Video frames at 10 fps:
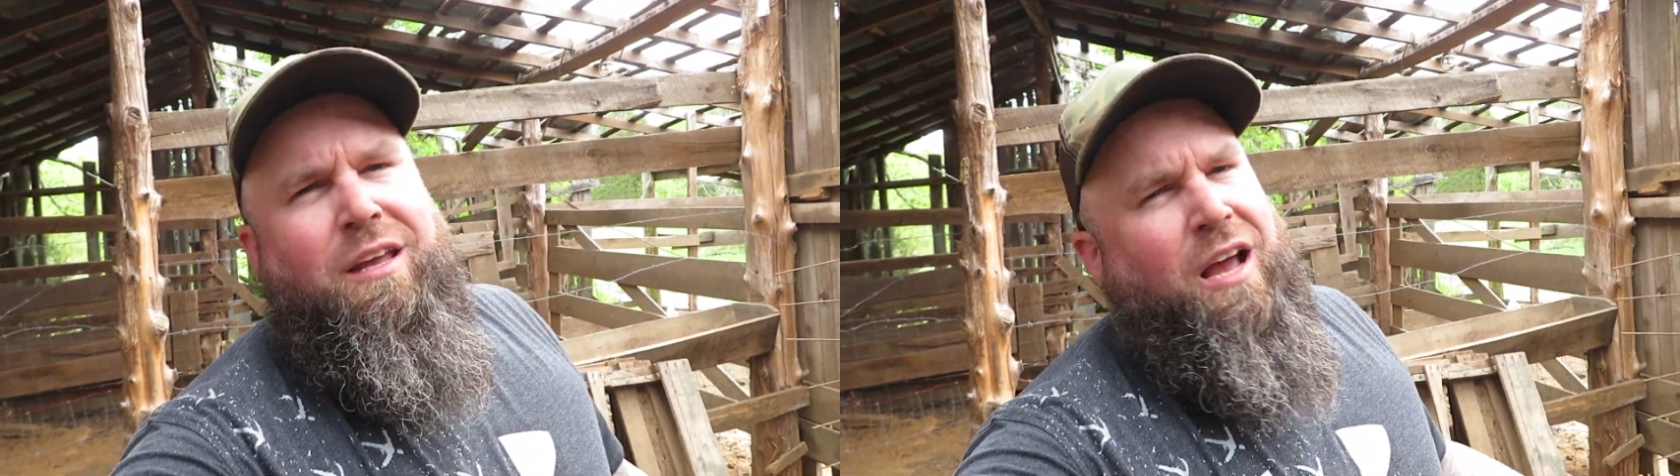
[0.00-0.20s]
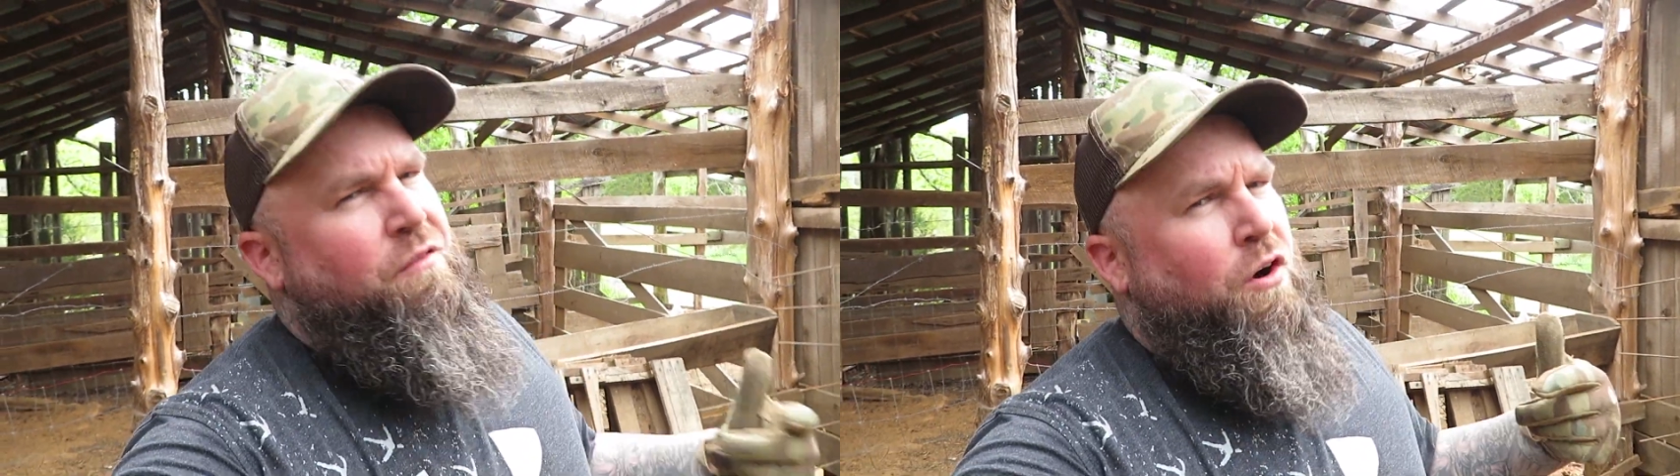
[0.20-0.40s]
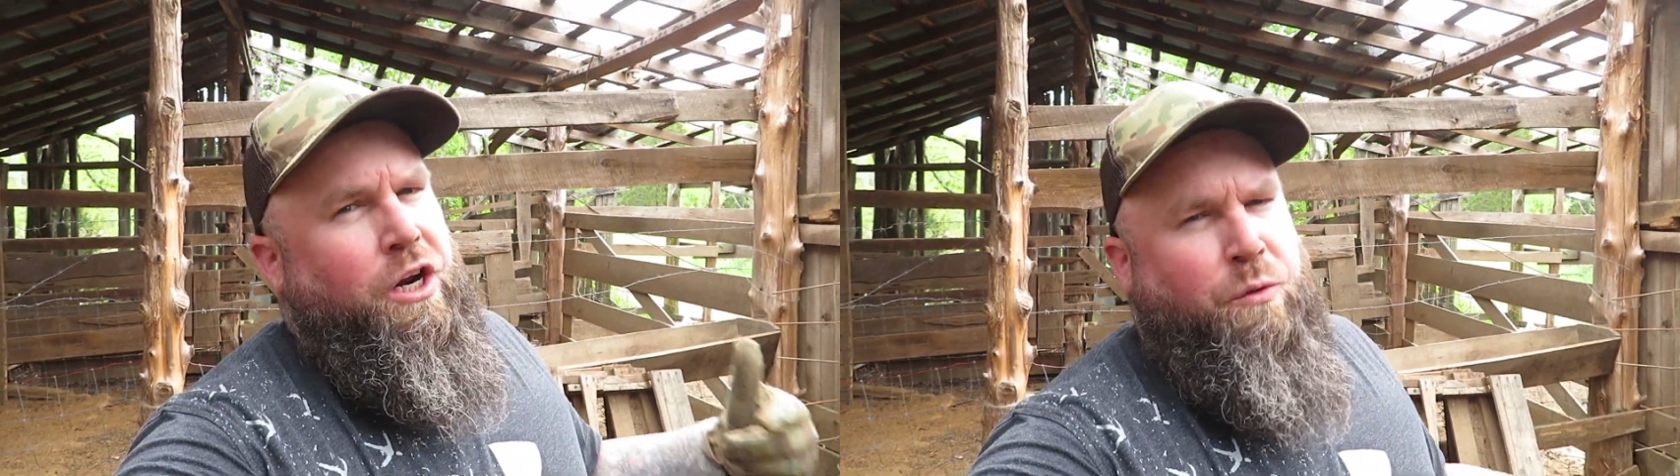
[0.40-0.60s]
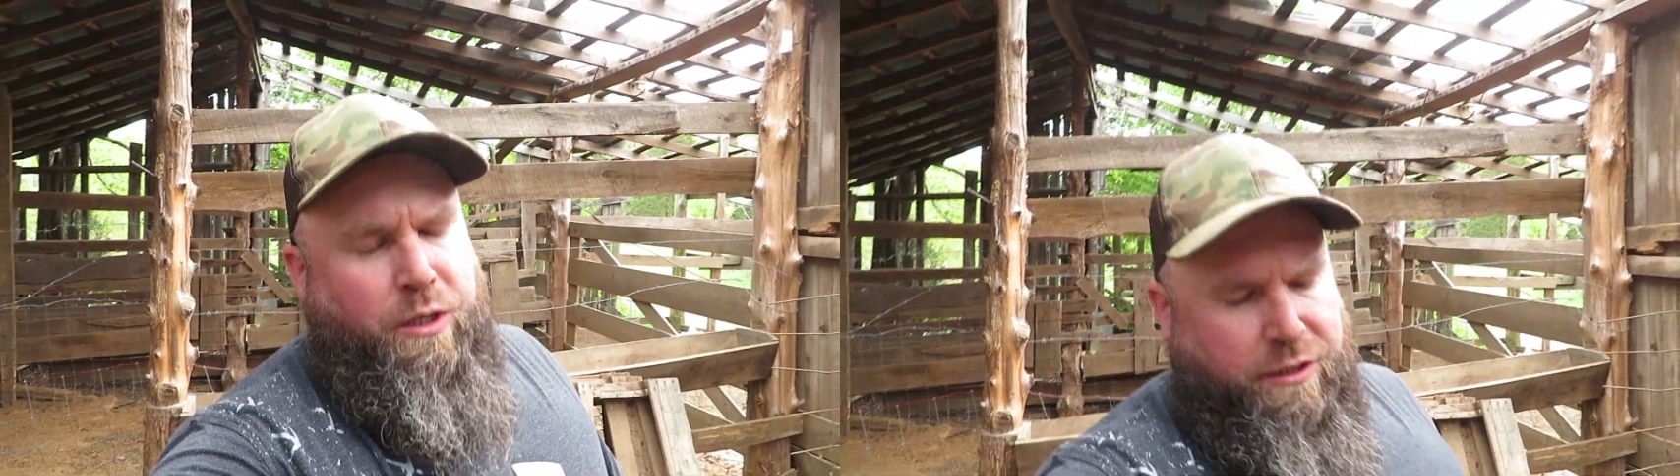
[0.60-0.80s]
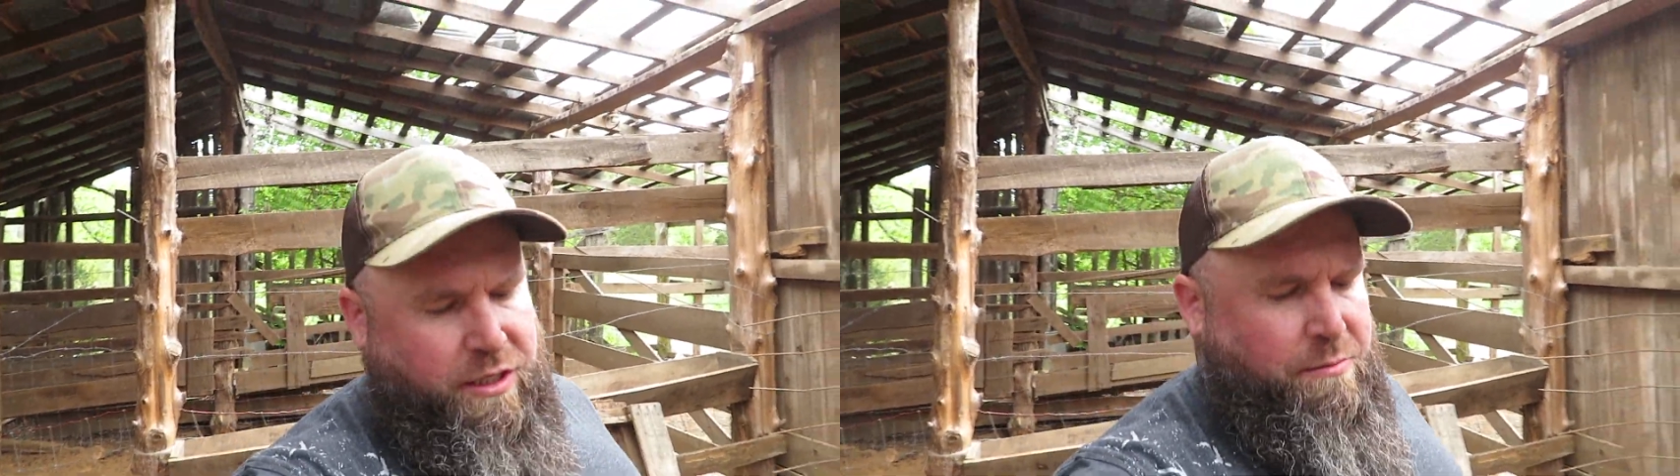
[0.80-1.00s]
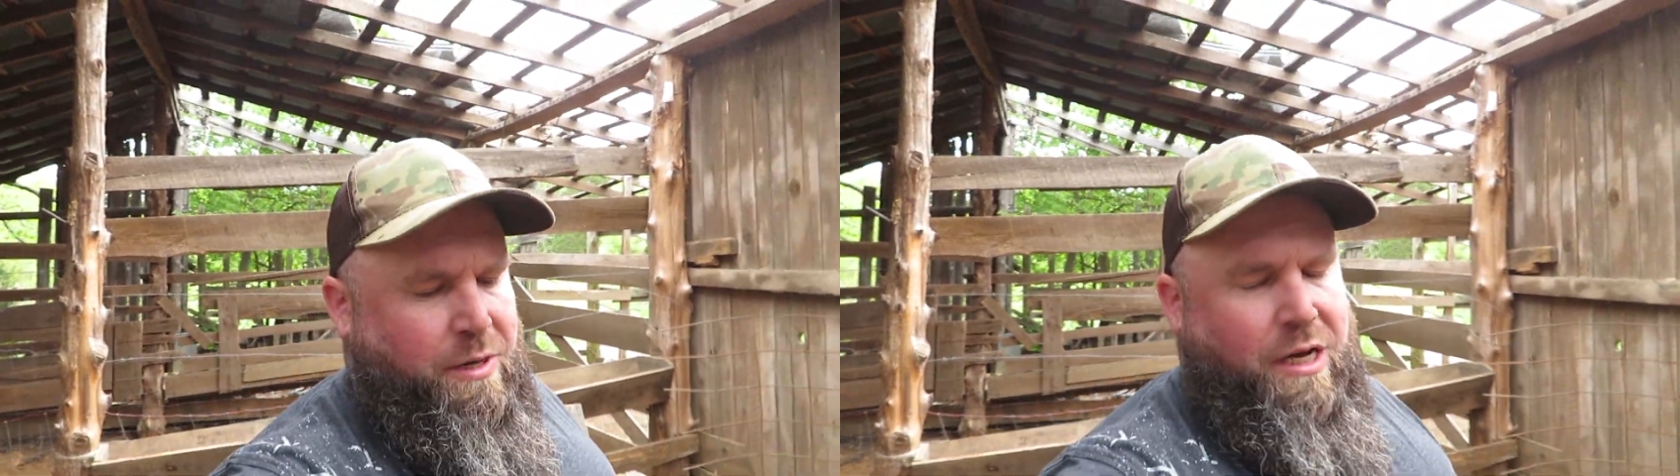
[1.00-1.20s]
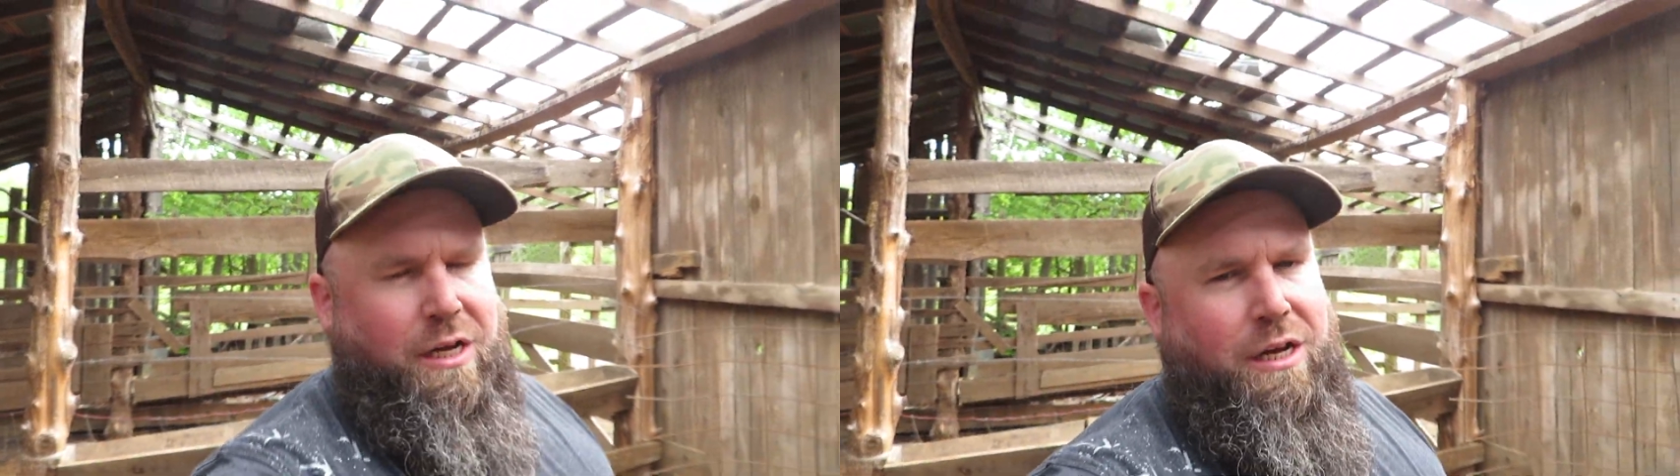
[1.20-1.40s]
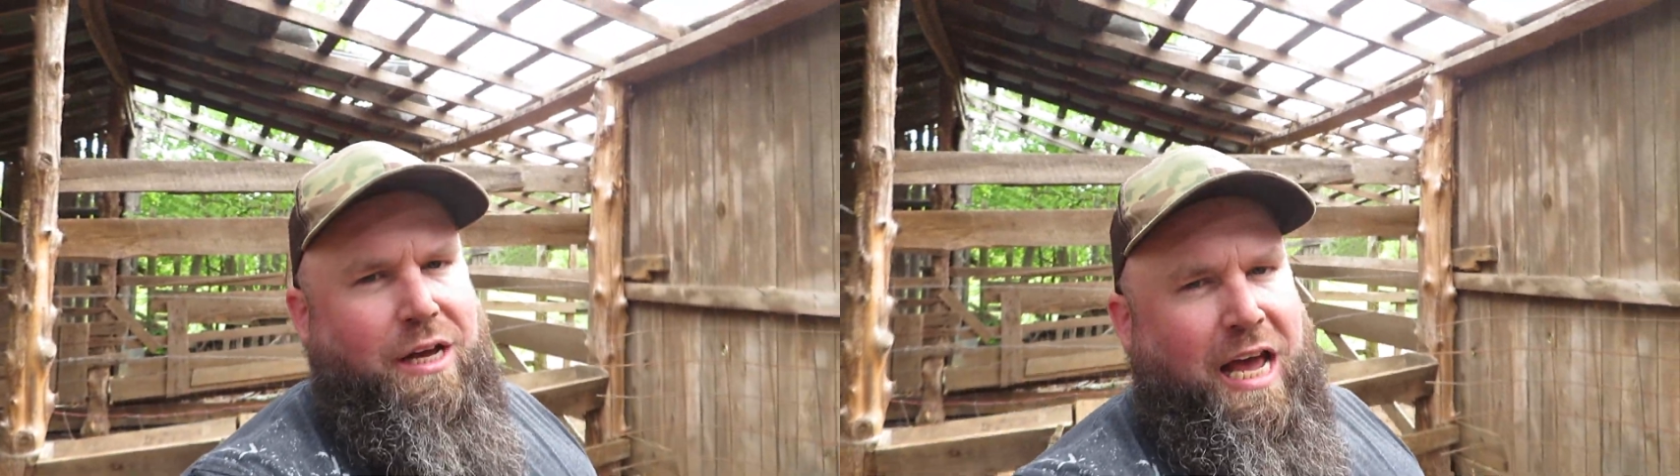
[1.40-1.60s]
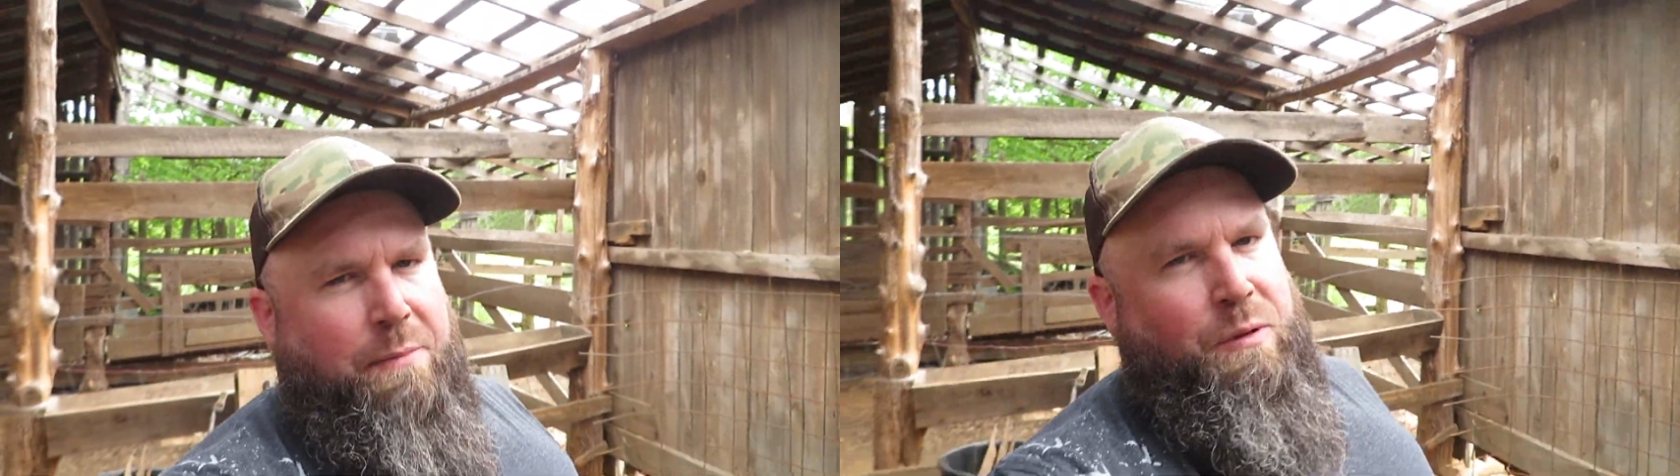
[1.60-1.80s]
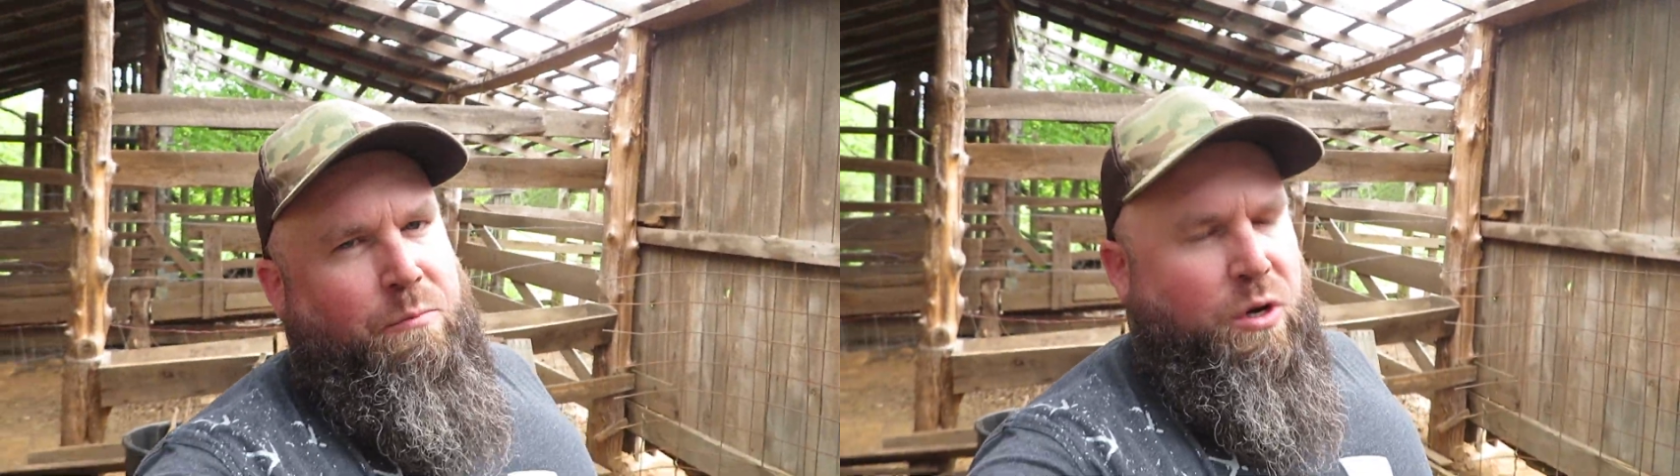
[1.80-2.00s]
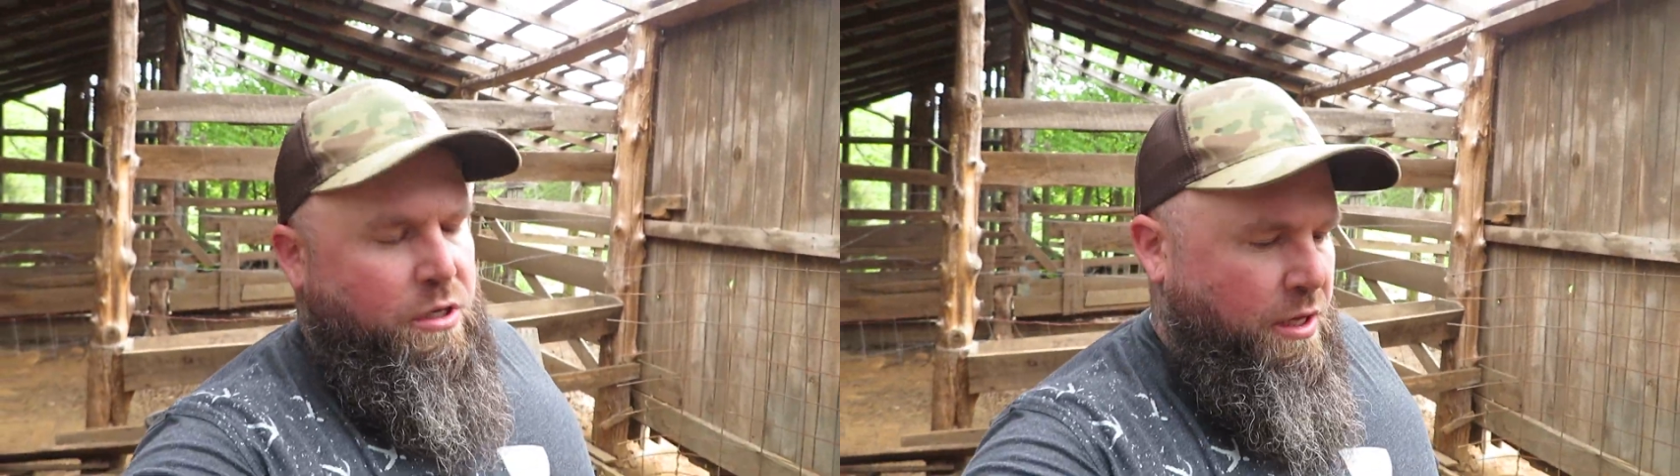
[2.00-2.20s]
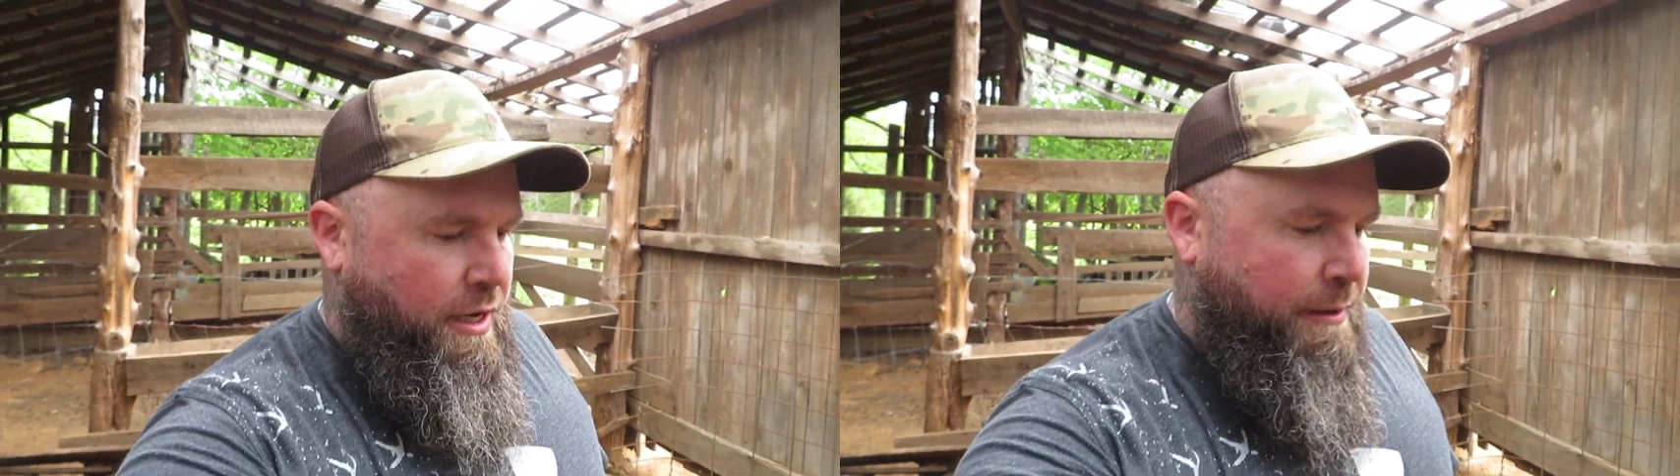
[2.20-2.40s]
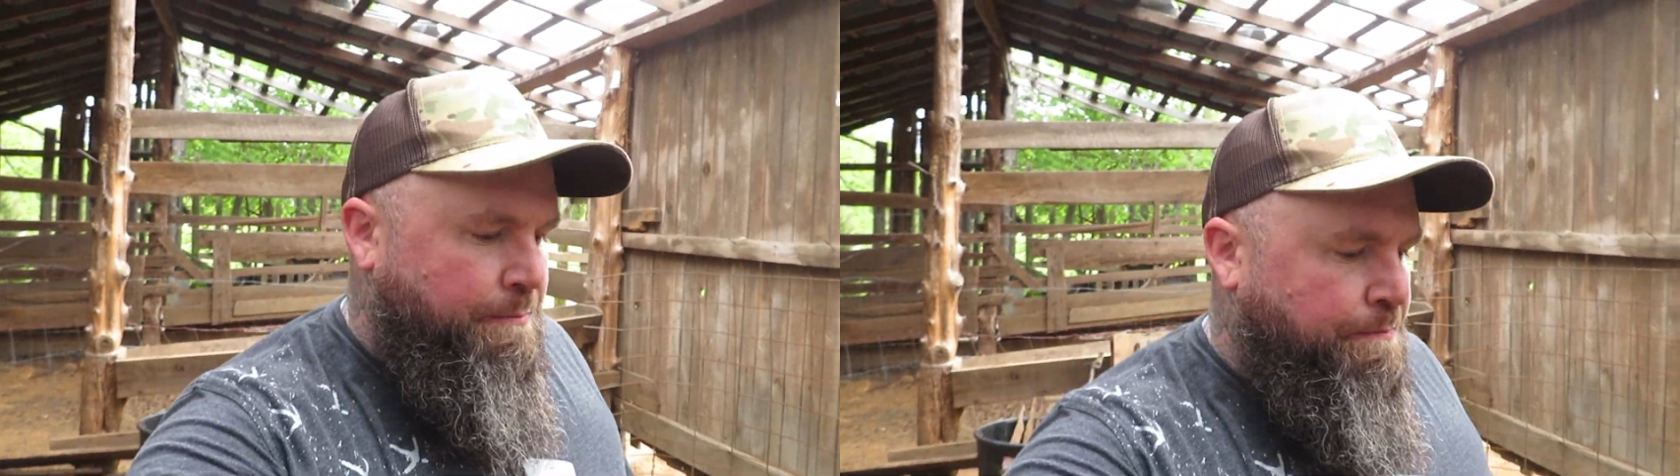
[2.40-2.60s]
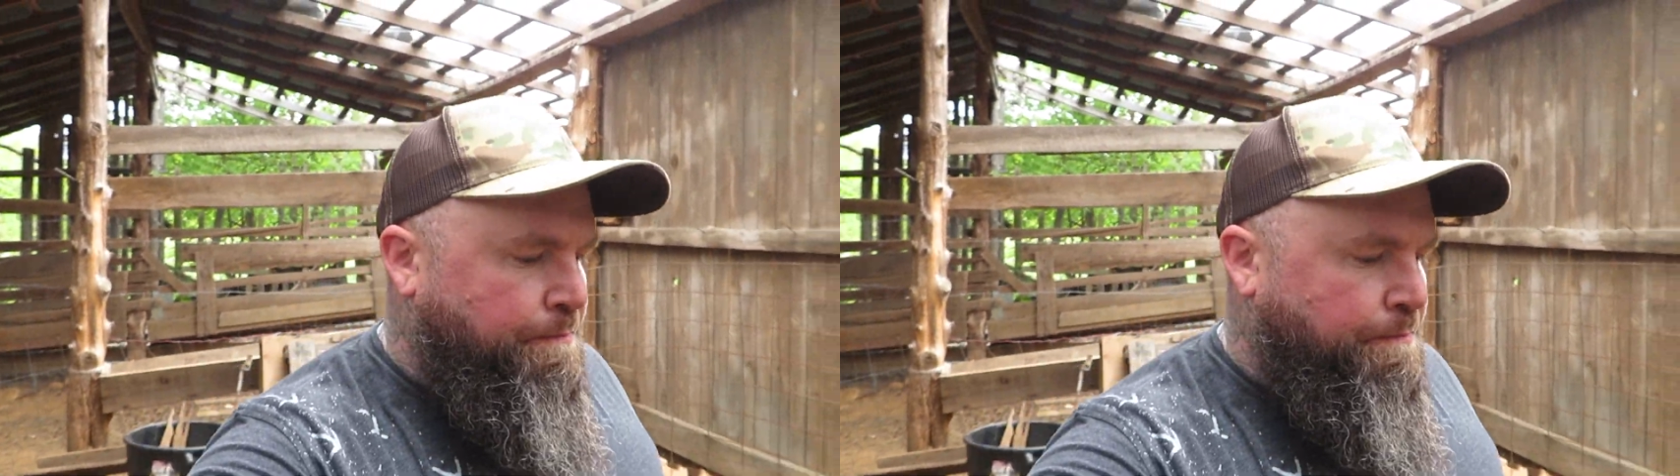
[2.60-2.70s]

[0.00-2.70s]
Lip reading: I've already wished him a happy birthday.